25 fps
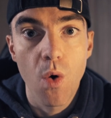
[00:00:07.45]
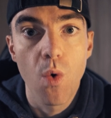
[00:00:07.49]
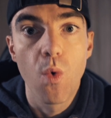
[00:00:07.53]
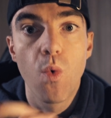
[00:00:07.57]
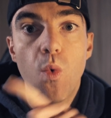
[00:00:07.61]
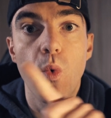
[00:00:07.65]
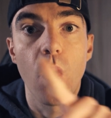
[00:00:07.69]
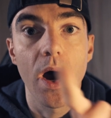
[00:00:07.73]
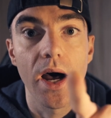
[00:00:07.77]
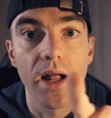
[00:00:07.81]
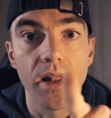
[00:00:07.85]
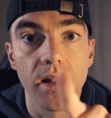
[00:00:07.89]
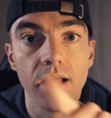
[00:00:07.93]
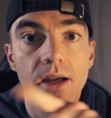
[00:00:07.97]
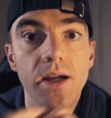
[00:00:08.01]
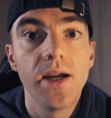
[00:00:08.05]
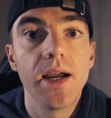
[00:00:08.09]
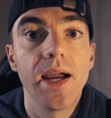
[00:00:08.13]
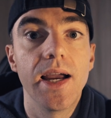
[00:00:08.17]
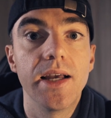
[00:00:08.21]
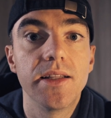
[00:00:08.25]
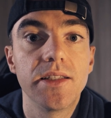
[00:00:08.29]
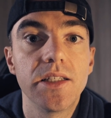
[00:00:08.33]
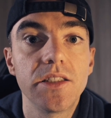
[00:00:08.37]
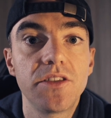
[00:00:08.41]
Well,
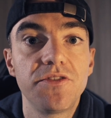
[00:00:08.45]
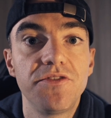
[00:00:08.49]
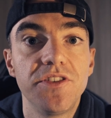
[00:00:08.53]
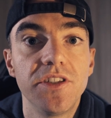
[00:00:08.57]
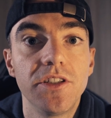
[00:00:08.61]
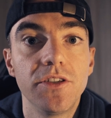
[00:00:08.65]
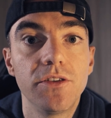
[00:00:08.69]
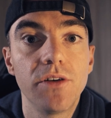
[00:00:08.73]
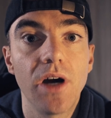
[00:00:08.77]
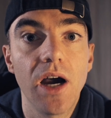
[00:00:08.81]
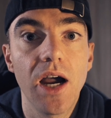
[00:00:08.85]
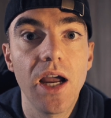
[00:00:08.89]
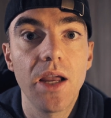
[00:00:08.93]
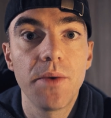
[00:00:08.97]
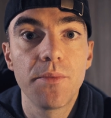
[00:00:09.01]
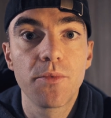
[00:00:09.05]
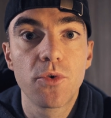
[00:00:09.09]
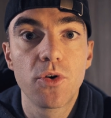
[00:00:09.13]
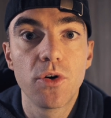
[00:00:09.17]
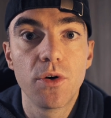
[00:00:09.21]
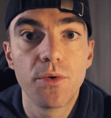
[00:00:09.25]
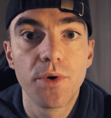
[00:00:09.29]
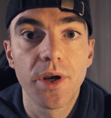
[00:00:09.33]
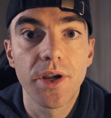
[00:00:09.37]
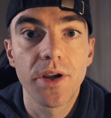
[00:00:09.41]
in this video I am
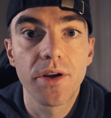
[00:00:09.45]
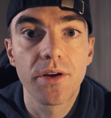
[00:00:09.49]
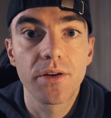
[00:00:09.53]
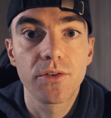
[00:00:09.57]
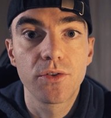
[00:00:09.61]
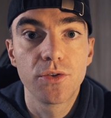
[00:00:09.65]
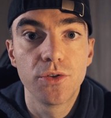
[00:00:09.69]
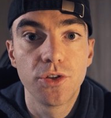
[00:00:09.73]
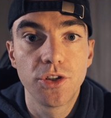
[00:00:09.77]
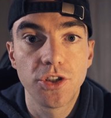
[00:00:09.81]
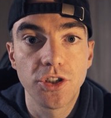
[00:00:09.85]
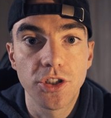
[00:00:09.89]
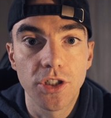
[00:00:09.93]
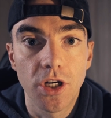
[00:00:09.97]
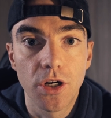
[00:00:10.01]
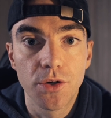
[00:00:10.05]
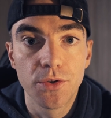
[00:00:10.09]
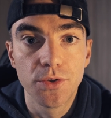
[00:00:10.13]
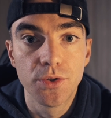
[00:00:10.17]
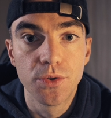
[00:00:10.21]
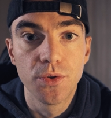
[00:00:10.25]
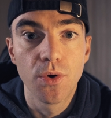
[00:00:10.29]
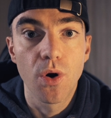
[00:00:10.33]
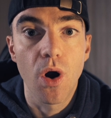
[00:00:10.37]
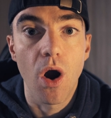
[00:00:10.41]
going to show
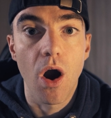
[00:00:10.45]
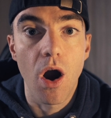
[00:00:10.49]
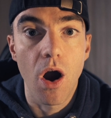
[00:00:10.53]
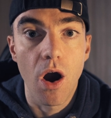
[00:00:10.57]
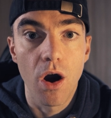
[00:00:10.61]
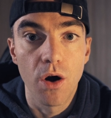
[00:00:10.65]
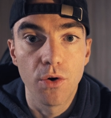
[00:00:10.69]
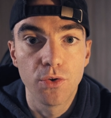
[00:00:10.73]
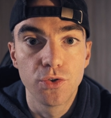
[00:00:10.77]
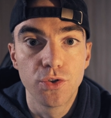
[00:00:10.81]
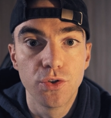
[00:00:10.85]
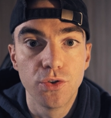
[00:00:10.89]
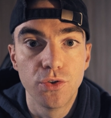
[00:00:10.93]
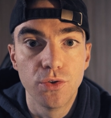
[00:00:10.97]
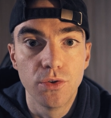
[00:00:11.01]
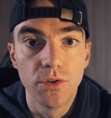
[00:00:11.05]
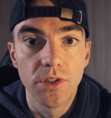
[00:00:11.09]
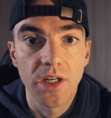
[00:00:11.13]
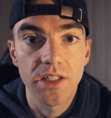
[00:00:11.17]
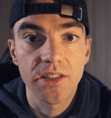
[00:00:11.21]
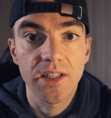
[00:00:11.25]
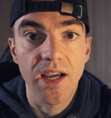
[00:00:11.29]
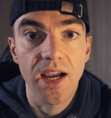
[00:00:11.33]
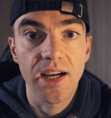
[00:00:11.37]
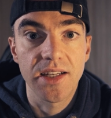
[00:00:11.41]
you how to do
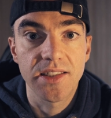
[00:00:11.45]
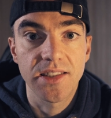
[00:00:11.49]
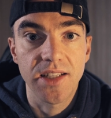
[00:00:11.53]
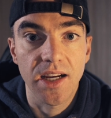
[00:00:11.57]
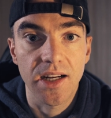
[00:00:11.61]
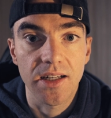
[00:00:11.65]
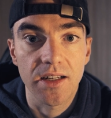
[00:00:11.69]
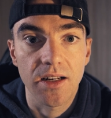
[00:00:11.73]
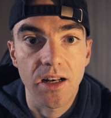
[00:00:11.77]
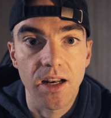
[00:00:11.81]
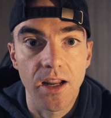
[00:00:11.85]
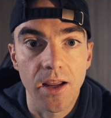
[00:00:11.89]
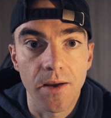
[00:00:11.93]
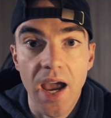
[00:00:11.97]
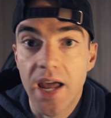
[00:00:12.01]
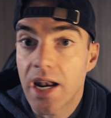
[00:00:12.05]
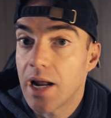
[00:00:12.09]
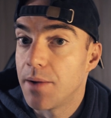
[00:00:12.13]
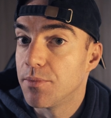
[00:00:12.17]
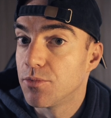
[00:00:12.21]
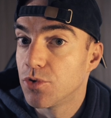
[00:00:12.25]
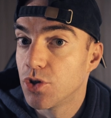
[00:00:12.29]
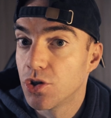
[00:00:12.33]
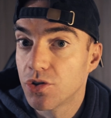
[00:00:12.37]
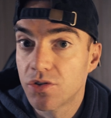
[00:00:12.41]
that exactly. And
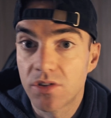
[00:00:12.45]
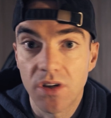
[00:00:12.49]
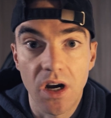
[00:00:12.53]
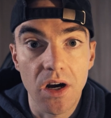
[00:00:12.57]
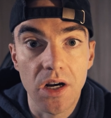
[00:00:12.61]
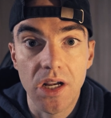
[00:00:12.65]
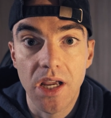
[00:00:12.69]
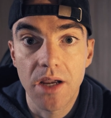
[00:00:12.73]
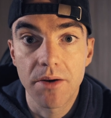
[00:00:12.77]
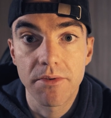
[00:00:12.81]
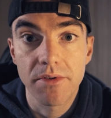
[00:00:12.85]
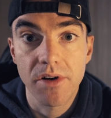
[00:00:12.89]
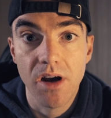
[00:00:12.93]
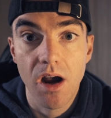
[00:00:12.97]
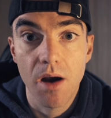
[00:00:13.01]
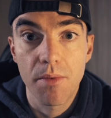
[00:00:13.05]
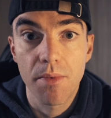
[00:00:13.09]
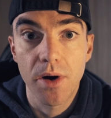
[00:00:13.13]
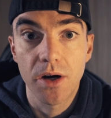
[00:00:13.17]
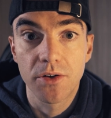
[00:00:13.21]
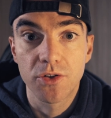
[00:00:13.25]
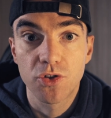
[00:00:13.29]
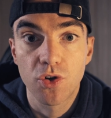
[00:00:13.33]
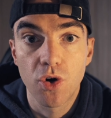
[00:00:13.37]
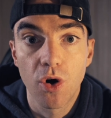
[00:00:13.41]
I'm not talking
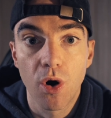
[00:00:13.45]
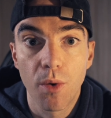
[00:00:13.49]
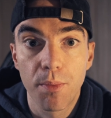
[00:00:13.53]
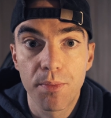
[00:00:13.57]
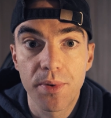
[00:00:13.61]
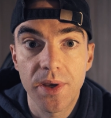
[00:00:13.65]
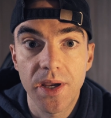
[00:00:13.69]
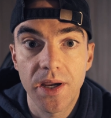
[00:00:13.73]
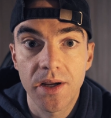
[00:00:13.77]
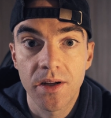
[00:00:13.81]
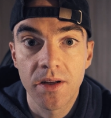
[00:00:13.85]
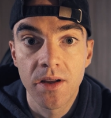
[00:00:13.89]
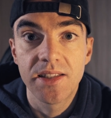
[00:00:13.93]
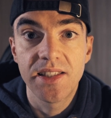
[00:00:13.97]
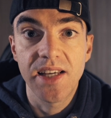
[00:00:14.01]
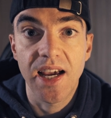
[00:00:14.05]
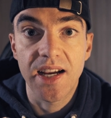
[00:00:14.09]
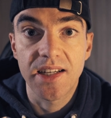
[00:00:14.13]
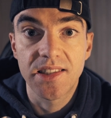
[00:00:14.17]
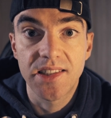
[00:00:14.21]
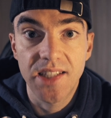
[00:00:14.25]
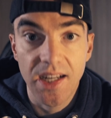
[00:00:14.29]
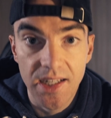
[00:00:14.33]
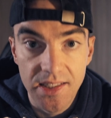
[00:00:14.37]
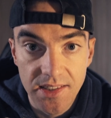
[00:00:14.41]
about copying the
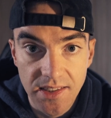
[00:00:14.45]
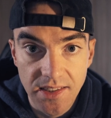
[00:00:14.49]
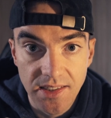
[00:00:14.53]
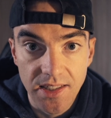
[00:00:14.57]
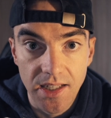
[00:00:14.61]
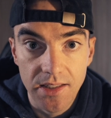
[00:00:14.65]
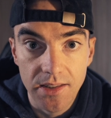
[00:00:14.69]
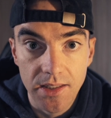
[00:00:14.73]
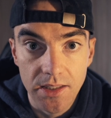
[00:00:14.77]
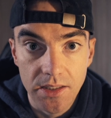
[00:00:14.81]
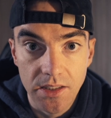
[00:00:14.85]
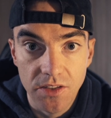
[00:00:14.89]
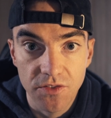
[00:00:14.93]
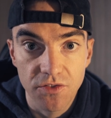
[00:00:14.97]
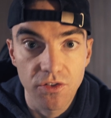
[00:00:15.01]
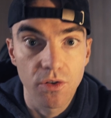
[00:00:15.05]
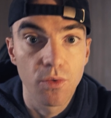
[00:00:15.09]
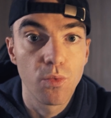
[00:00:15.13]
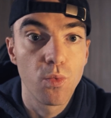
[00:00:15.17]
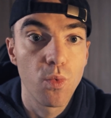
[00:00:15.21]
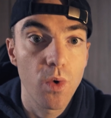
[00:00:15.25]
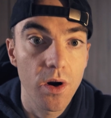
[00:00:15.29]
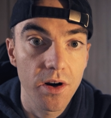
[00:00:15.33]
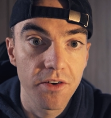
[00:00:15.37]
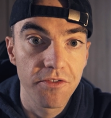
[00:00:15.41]
exact settings
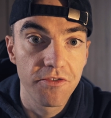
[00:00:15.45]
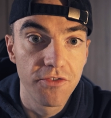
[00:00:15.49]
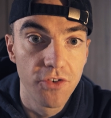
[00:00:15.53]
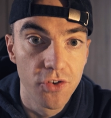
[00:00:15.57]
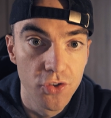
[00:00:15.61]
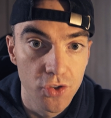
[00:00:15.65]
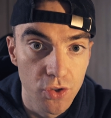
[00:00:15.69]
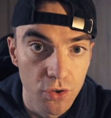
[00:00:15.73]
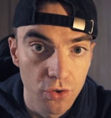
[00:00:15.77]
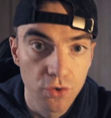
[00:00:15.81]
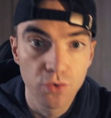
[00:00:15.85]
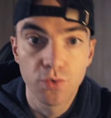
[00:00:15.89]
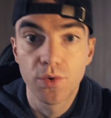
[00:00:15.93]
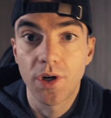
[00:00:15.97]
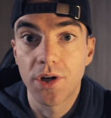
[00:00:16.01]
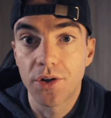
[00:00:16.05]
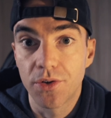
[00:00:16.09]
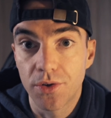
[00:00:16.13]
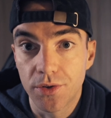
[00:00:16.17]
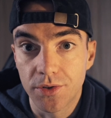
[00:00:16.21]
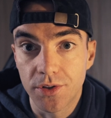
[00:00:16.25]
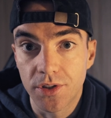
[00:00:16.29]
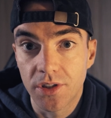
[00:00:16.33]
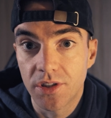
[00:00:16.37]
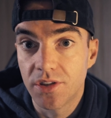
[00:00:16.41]
from one photo to
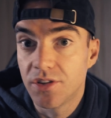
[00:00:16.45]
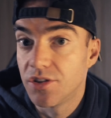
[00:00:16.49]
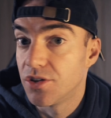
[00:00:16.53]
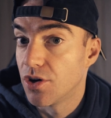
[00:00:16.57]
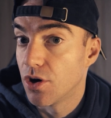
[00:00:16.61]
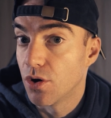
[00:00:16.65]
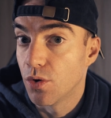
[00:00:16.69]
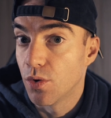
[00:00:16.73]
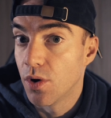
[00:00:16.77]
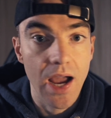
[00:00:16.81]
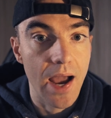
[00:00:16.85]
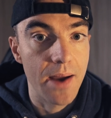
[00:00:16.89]
another, no.